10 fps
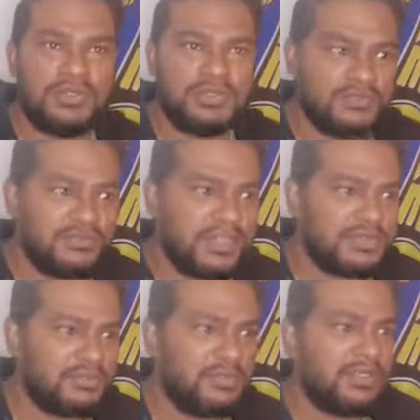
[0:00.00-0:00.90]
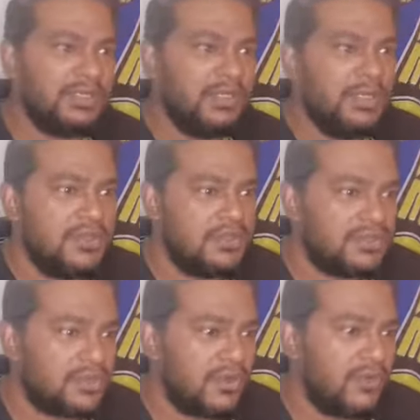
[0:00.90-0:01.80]
Facebook.
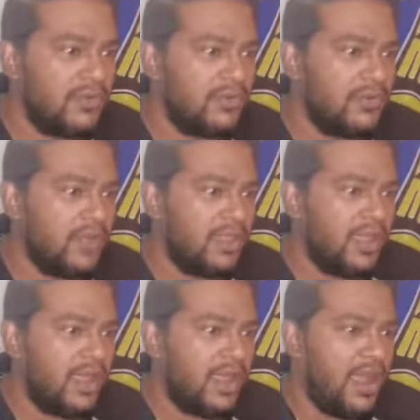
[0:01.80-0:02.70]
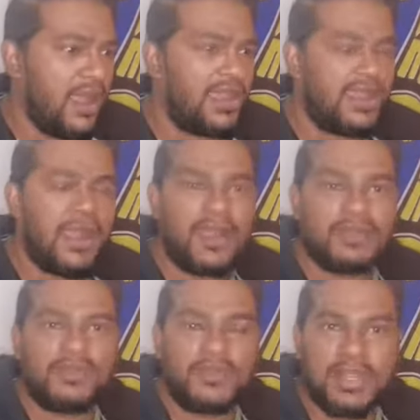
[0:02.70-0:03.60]
So I
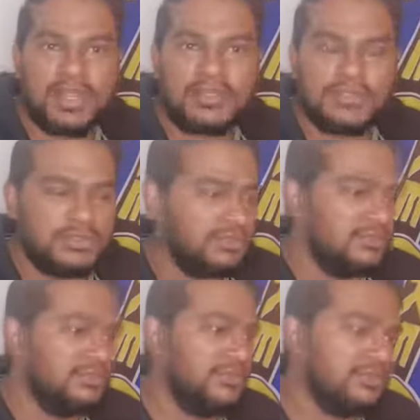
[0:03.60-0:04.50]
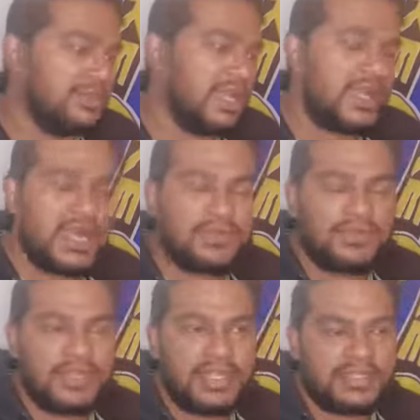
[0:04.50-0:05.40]
can't connect
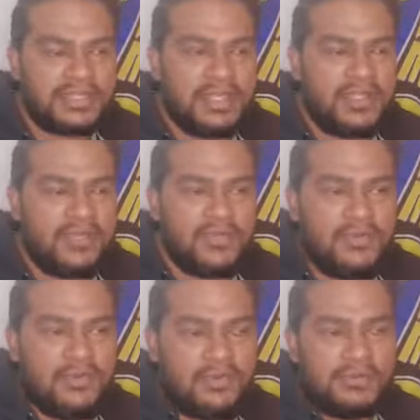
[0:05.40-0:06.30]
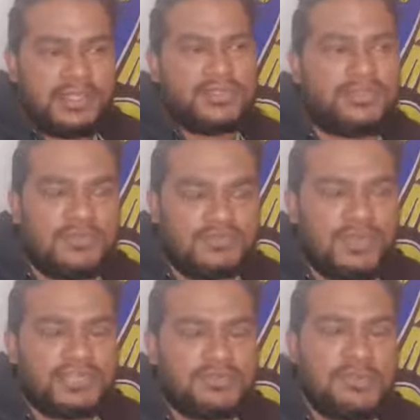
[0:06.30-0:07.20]
the OBS to
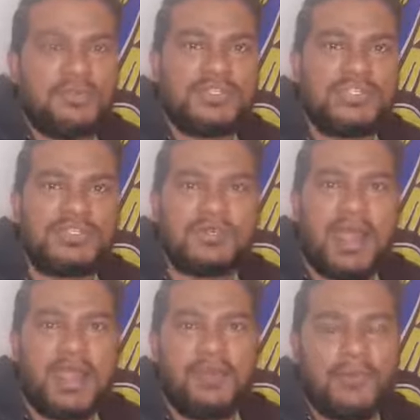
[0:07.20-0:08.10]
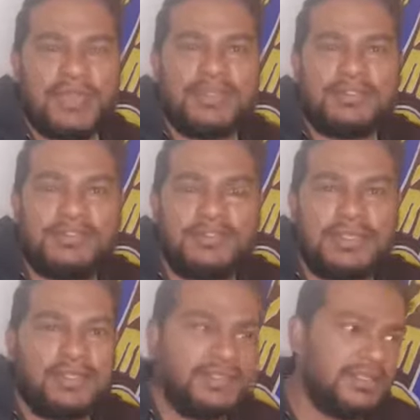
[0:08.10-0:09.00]
Facebook, which is why I went
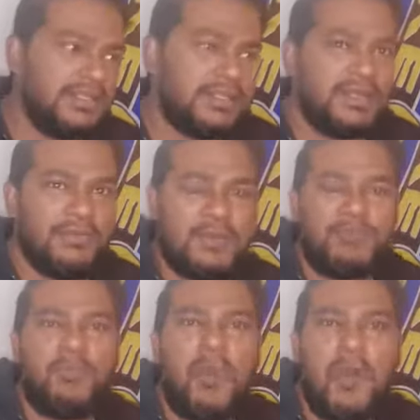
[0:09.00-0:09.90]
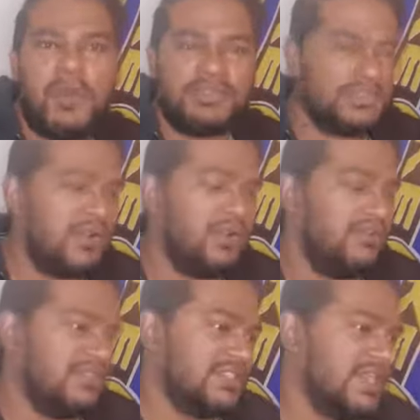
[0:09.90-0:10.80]
pause all
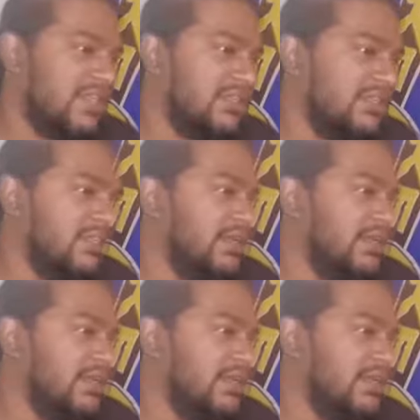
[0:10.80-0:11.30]
of a sudden.